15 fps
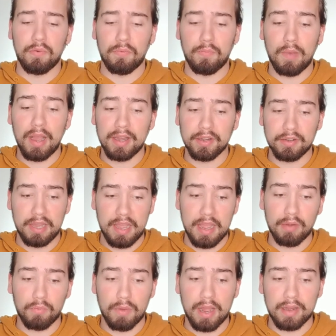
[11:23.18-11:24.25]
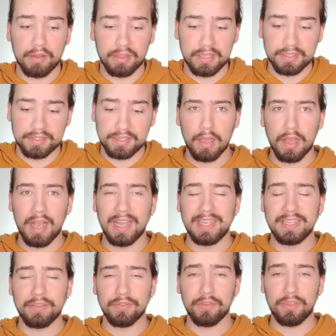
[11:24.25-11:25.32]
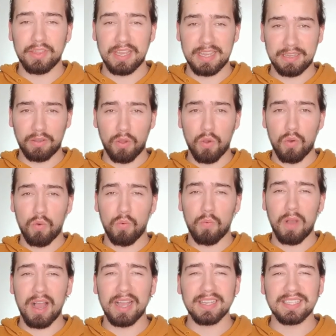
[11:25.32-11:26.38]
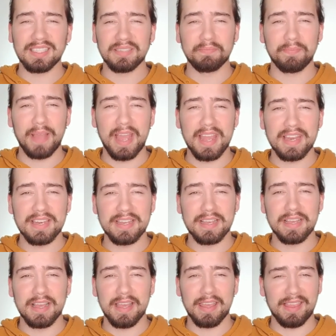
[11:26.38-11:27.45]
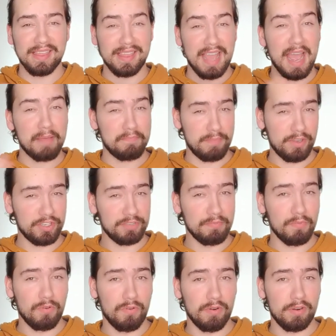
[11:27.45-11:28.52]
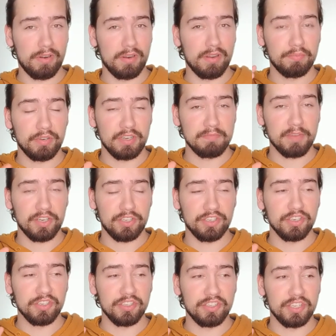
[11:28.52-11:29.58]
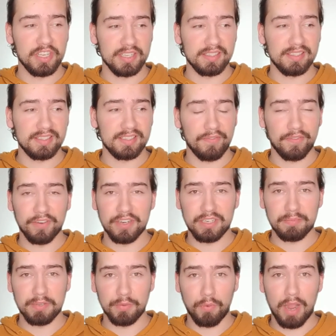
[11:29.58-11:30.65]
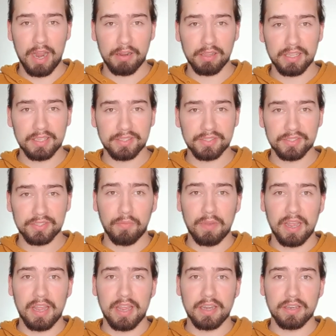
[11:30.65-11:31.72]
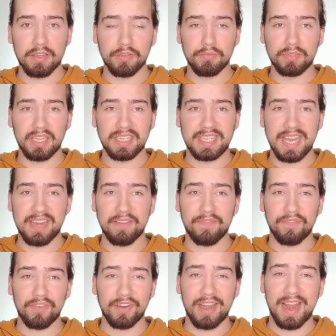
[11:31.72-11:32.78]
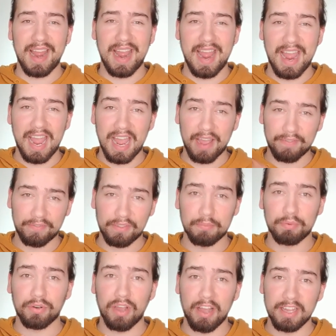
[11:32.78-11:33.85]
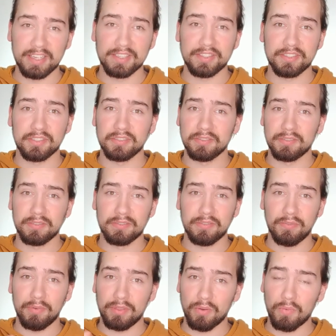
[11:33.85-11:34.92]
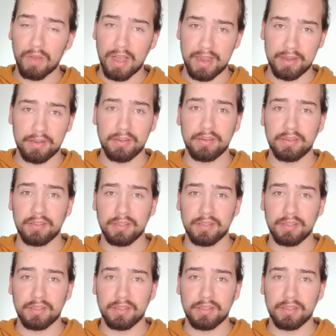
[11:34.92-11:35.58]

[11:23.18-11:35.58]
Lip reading: wired and wireless, I either think, why spend that much more, pretty much just for it to be wireless, when you could get it for half the price with a wire